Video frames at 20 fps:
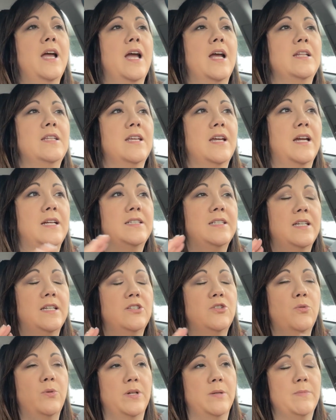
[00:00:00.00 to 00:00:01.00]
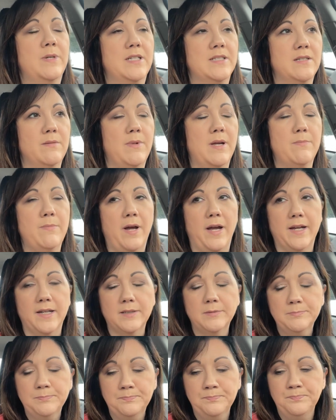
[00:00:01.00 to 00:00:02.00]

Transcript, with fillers: and then I did 20 minutes on my bike